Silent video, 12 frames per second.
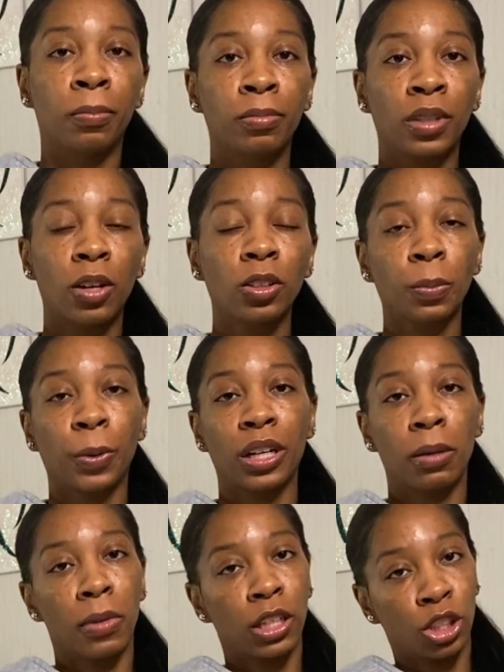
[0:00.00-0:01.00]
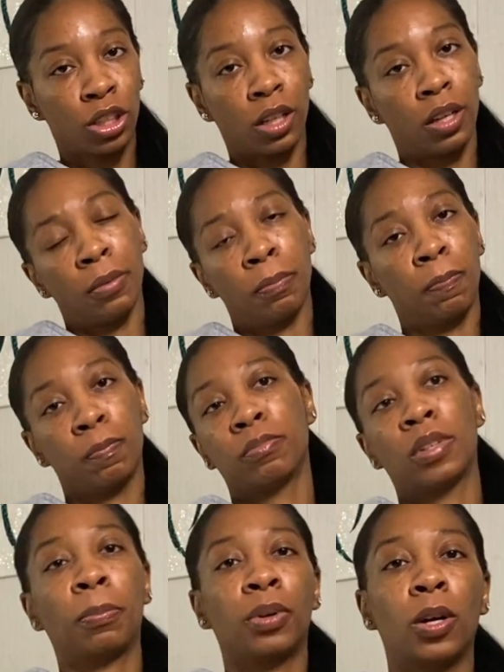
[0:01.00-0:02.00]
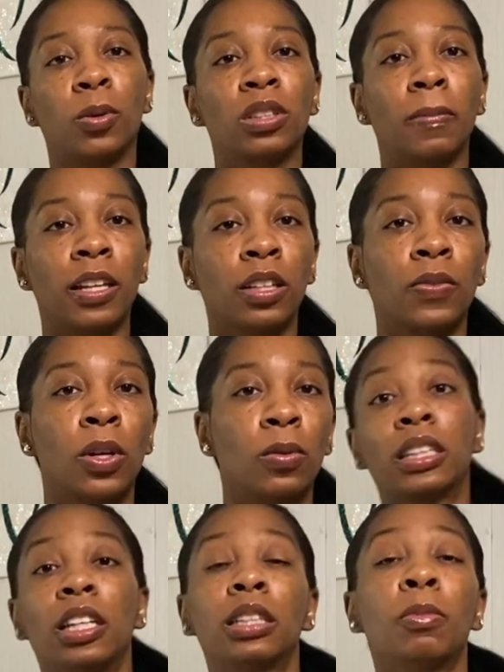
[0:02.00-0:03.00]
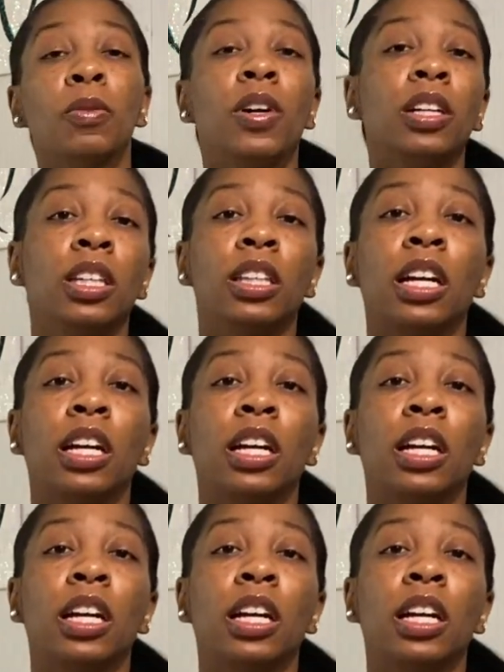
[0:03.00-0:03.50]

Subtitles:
Those pretty much the pros about this phone. Let's move on to the